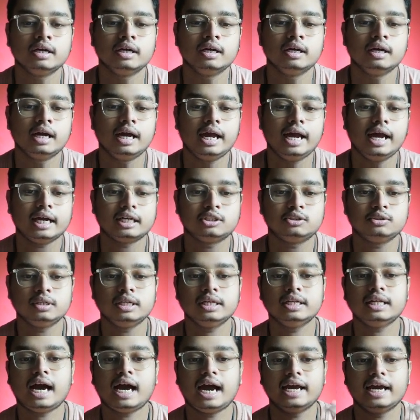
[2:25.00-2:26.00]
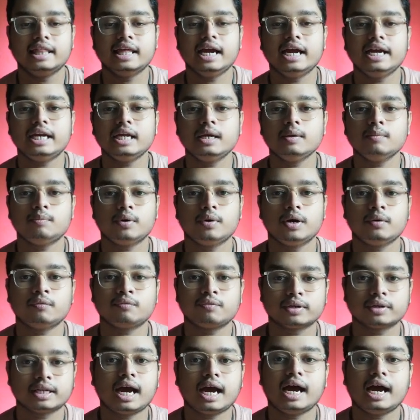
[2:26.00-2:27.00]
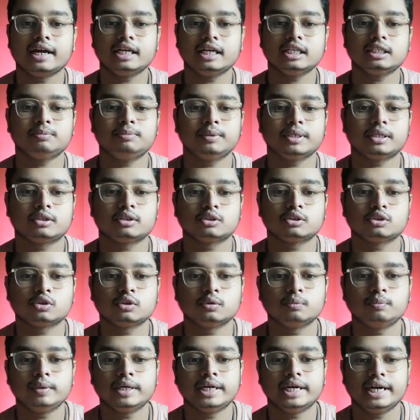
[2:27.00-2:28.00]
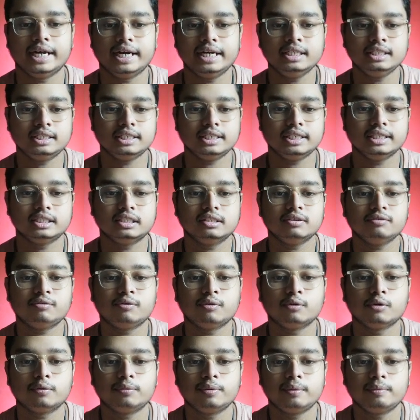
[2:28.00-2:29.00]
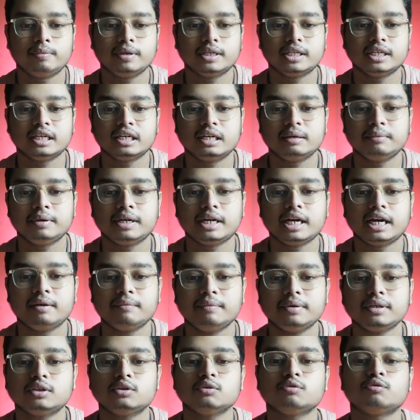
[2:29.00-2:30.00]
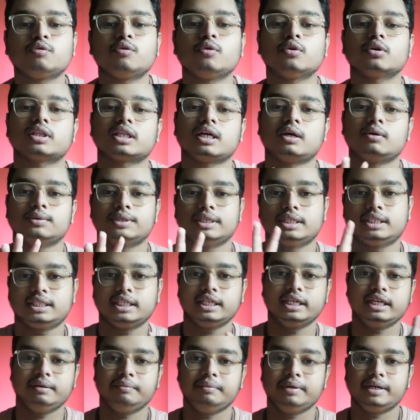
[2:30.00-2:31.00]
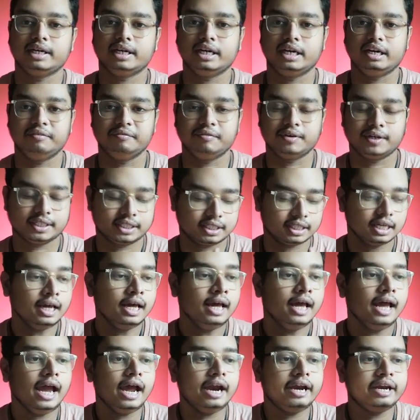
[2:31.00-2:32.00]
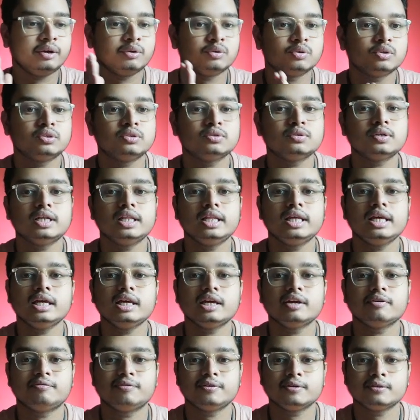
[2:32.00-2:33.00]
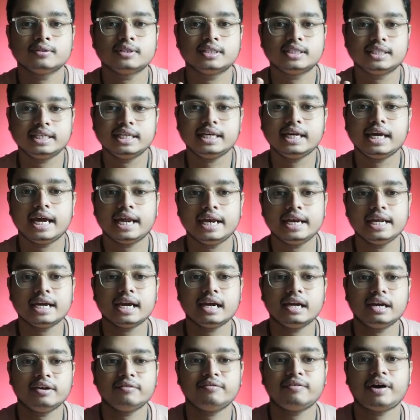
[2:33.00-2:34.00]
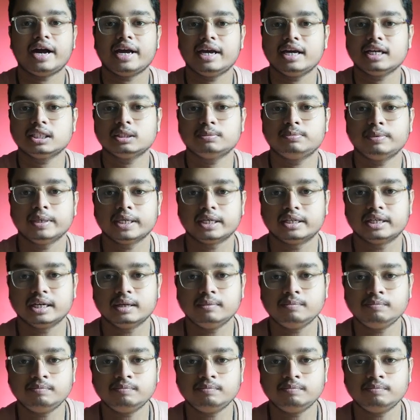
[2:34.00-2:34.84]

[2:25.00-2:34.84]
actually the highlighting point for the IR spectroscopy range is the 450 centimeter inverse to 4000 centimeter inverse. And usually if you see any kind of IR spectrum,